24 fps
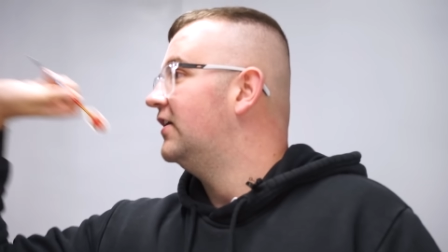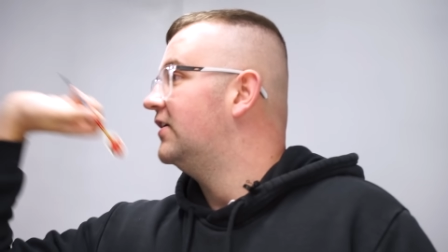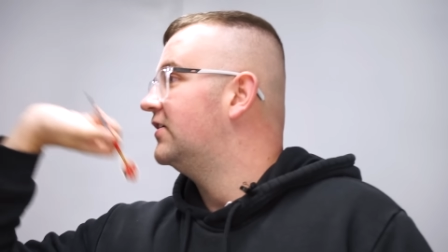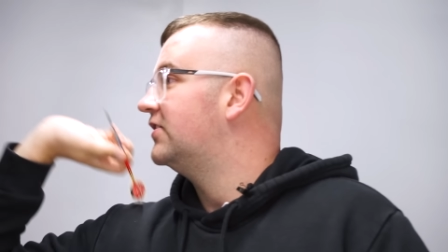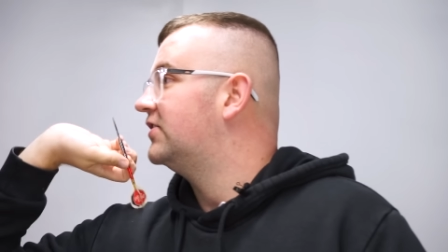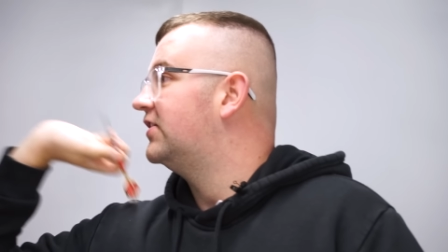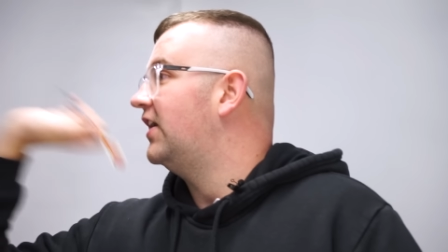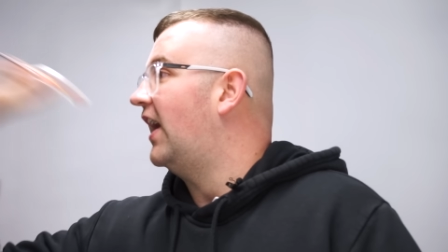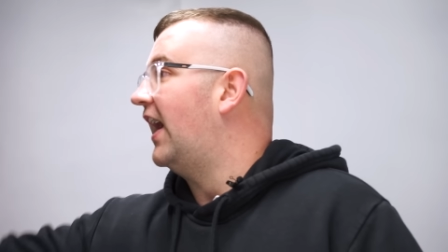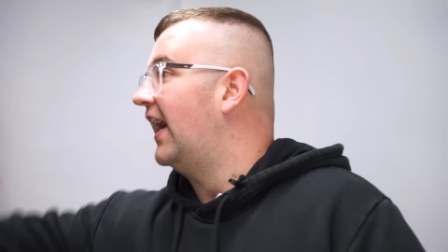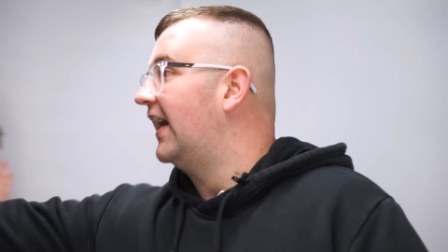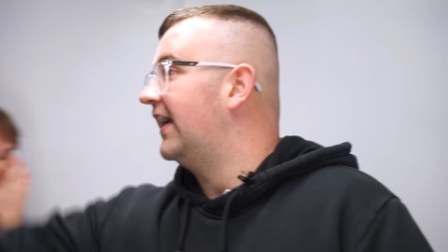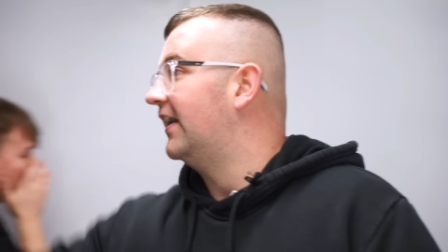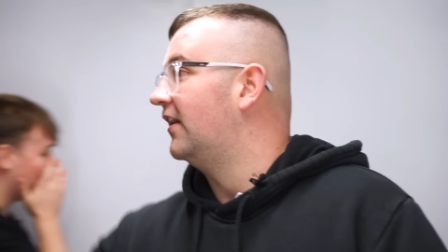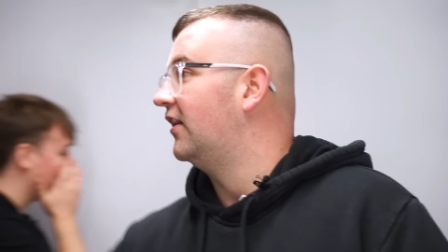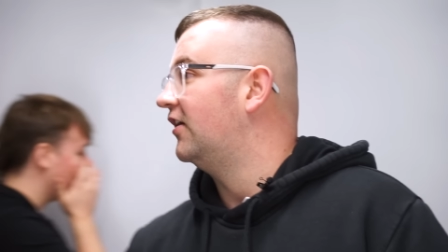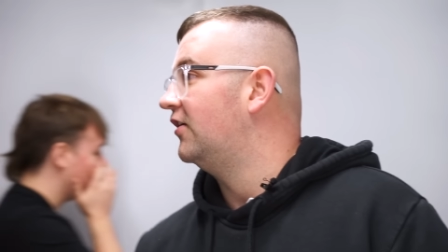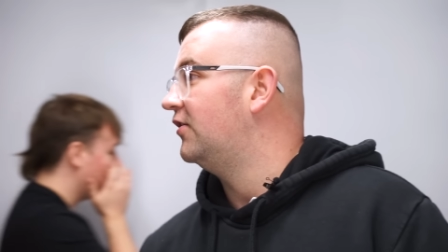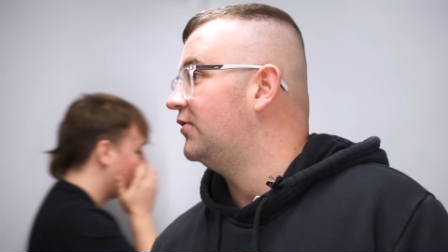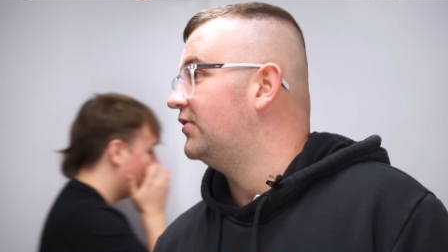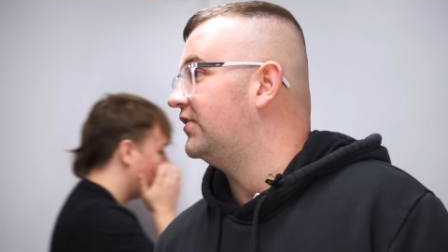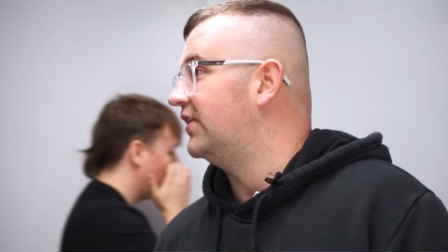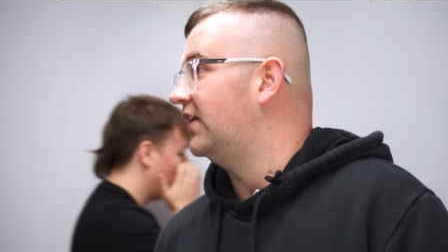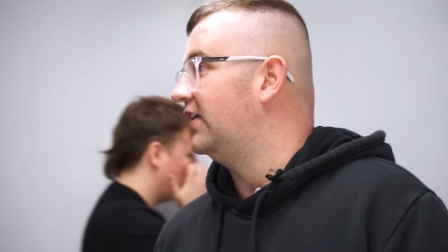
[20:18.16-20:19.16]
started
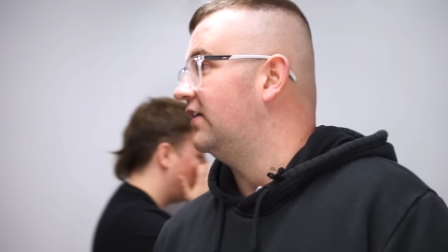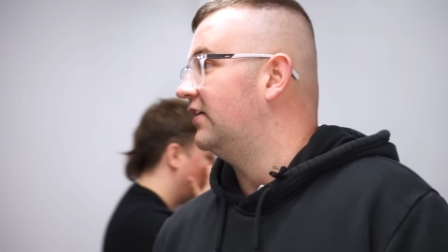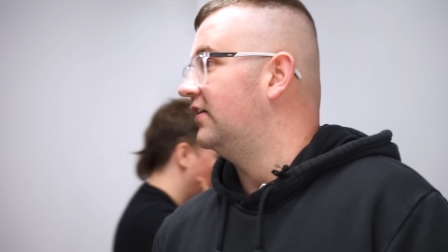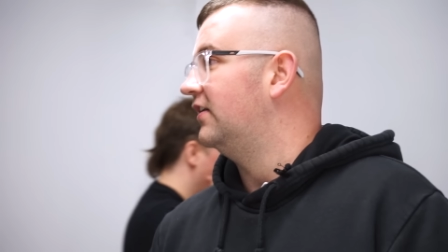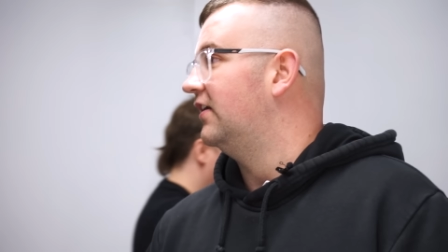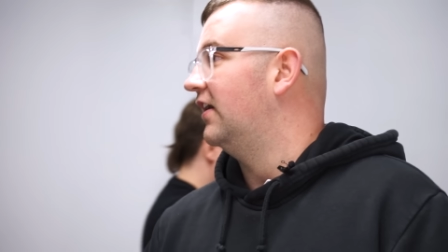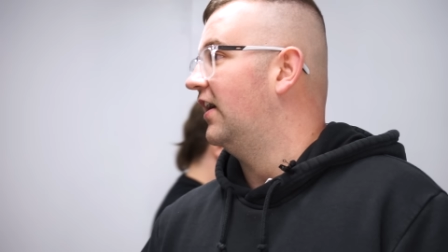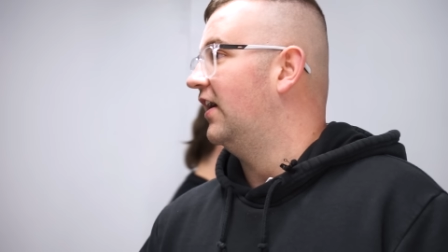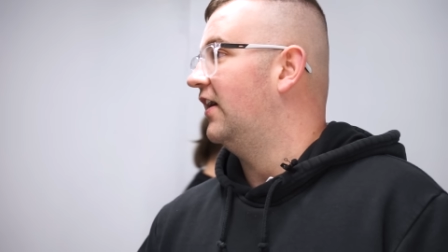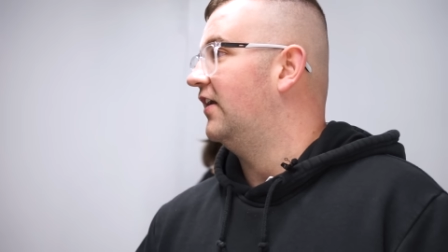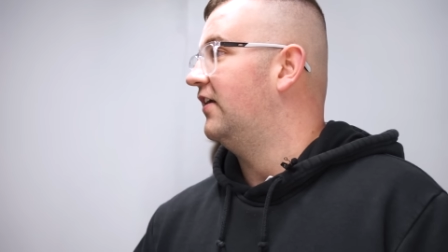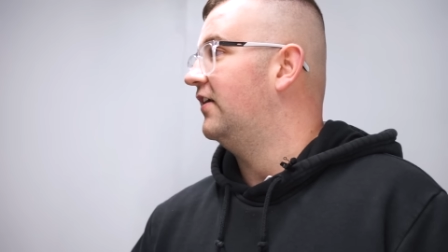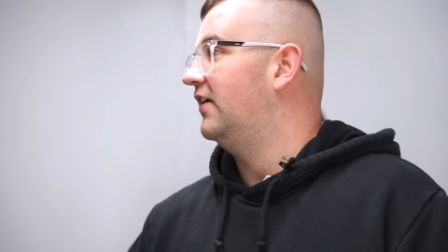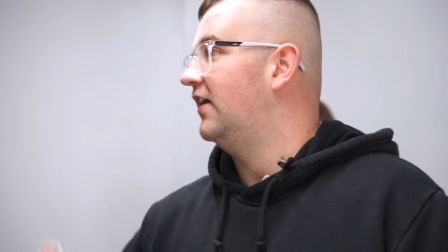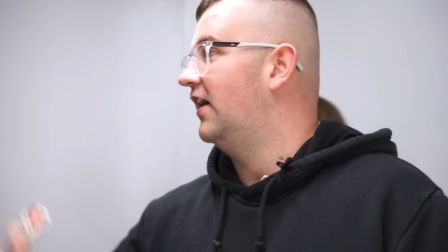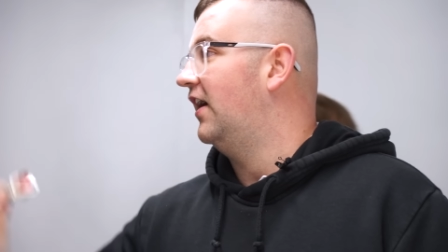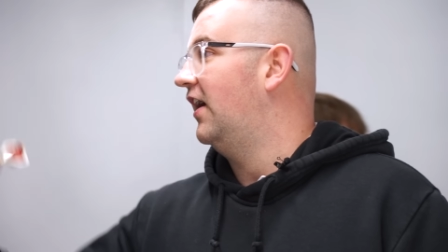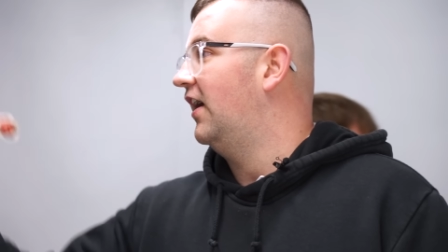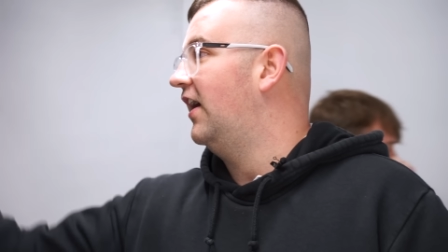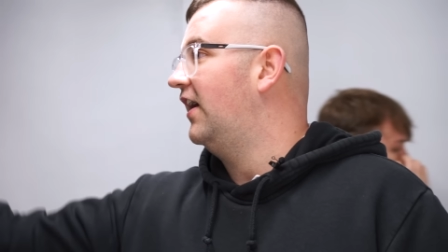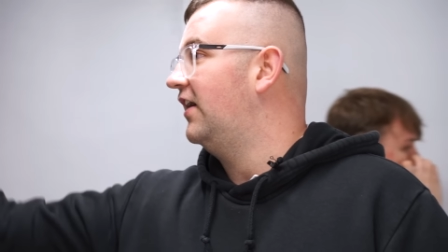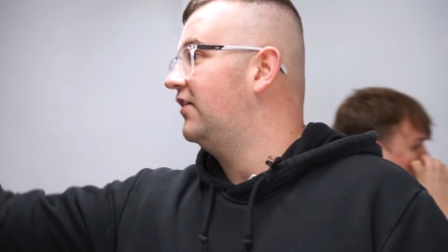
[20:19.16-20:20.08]
losing, and uh,